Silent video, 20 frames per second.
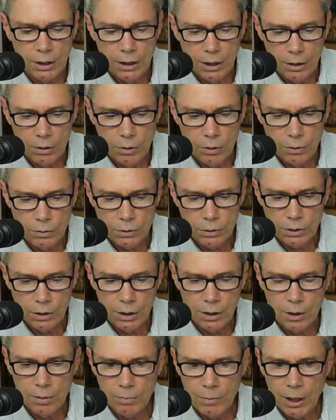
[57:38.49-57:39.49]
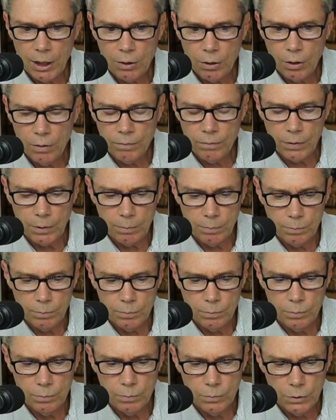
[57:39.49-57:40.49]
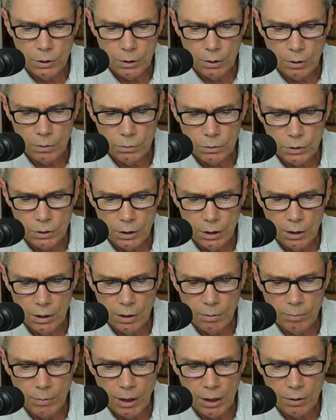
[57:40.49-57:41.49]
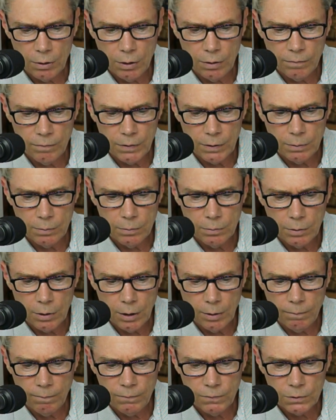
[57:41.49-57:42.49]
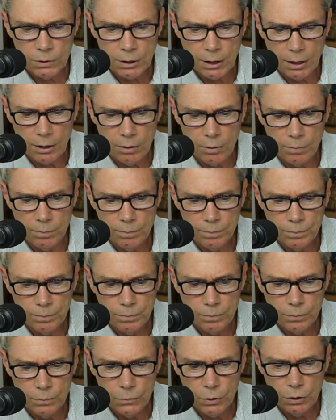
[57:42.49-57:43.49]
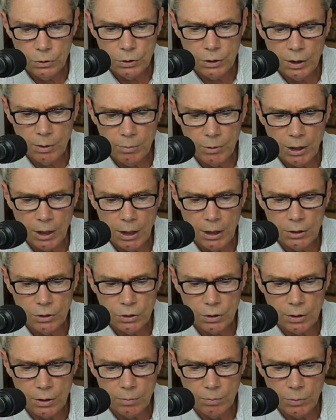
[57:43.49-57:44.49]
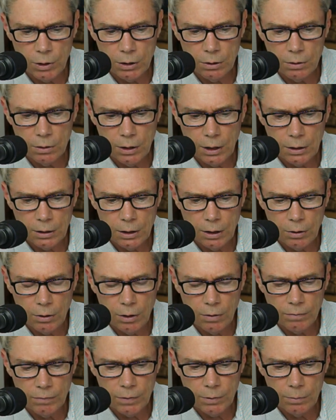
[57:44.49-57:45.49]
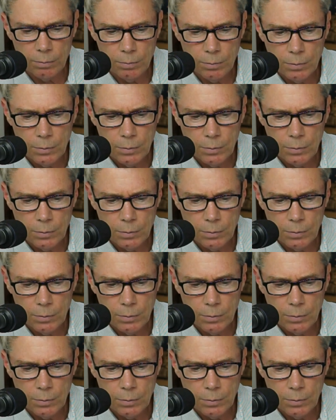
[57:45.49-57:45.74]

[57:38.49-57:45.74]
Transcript: Yeah, you don't see them that often. You don't see them that often up for sale. You see them occasionally, but not that often.